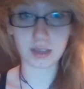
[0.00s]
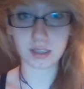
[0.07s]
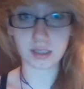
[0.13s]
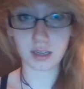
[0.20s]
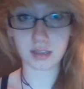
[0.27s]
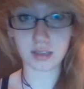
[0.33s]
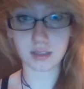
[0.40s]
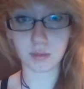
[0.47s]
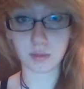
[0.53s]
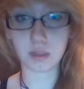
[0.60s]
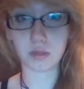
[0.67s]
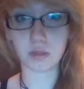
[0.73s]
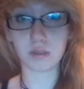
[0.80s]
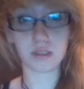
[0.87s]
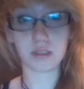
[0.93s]
say nice to
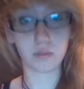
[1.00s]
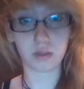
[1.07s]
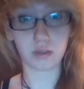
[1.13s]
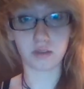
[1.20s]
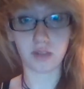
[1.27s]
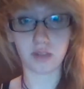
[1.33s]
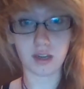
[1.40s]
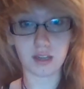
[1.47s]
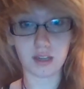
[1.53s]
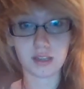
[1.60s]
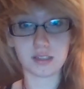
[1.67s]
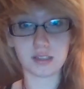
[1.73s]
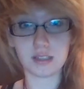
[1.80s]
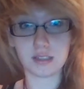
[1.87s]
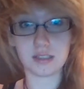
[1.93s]
meet you is with your flat
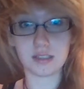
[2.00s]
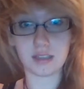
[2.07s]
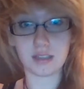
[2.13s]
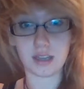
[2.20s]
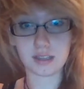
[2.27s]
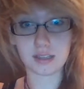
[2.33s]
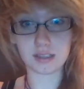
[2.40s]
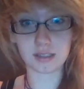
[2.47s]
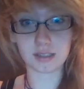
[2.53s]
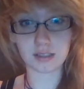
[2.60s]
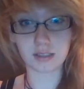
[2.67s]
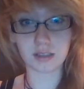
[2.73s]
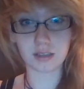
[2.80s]
hands. This is nice.